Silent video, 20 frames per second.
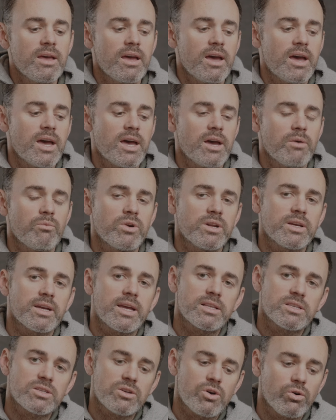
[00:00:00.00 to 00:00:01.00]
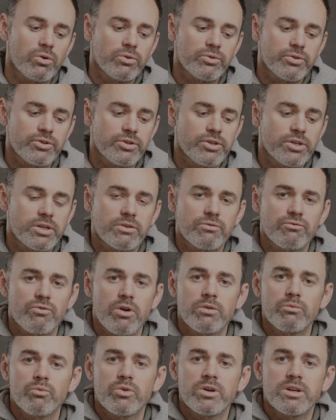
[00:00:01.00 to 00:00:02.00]
And when it gets colder, you can
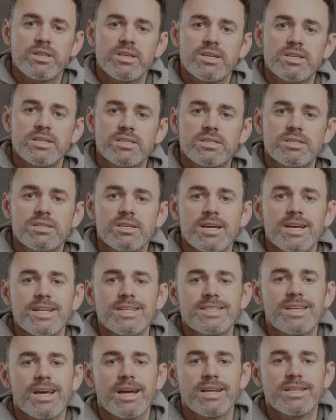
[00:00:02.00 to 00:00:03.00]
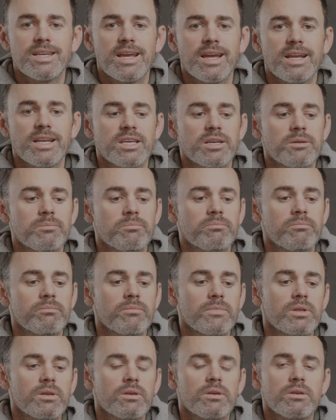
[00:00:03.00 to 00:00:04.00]
run one of these titanium
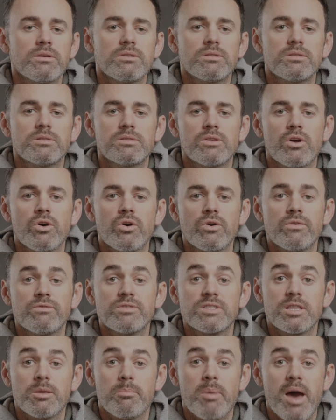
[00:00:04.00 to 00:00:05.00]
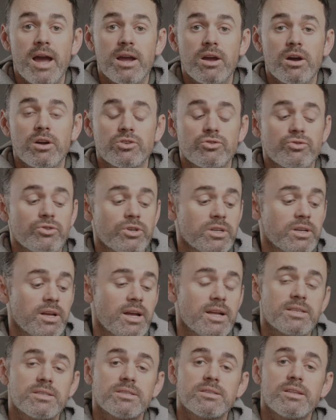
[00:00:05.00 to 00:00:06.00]
stoves in the backcountry
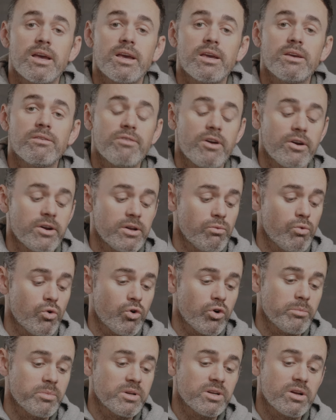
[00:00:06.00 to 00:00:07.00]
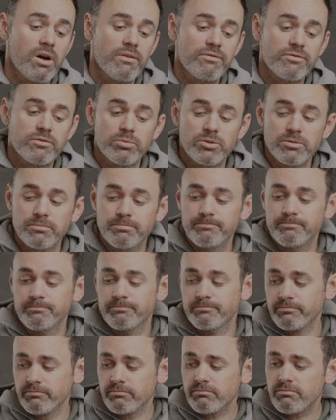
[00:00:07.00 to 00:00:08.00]
and stay very warm and comfortable.
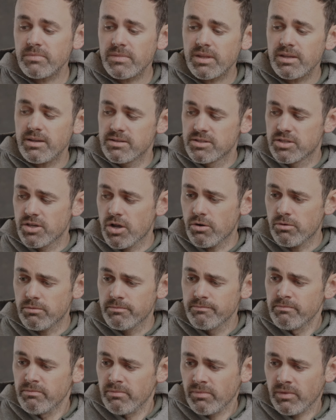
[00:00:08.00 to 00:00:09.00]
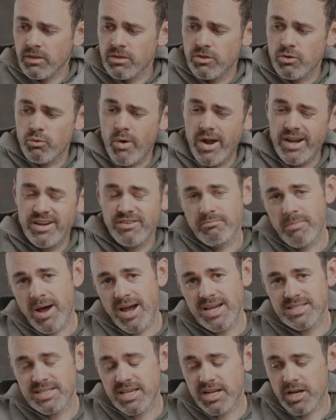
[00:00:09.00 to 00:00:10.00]
So the weight of
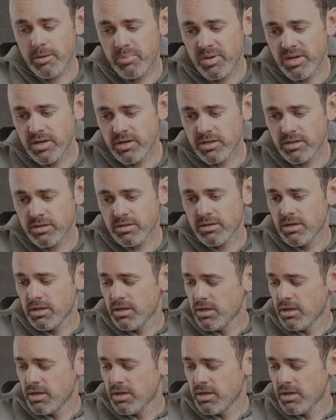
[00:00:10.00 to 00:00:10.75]
my setup here